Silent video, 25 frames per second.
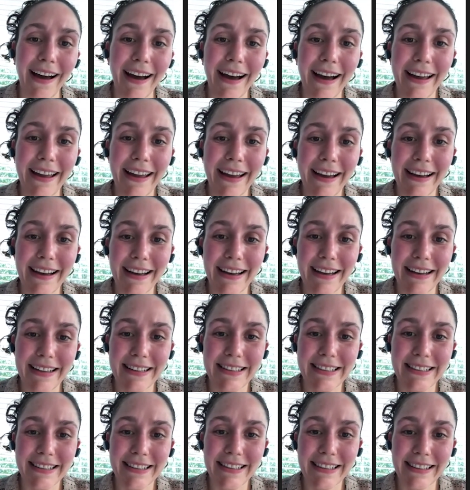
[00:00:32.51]

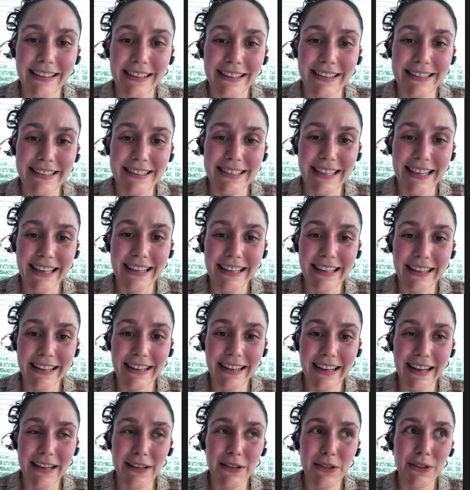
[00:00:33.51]
I
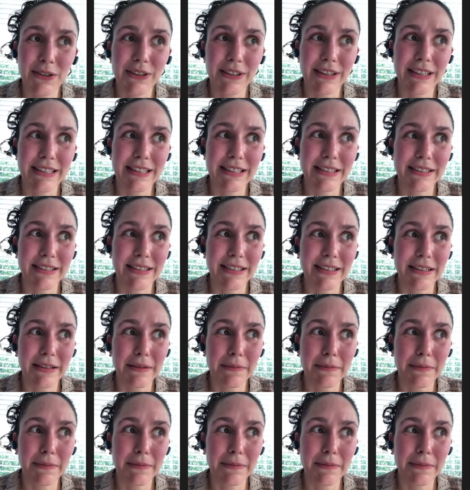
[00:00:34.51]
took this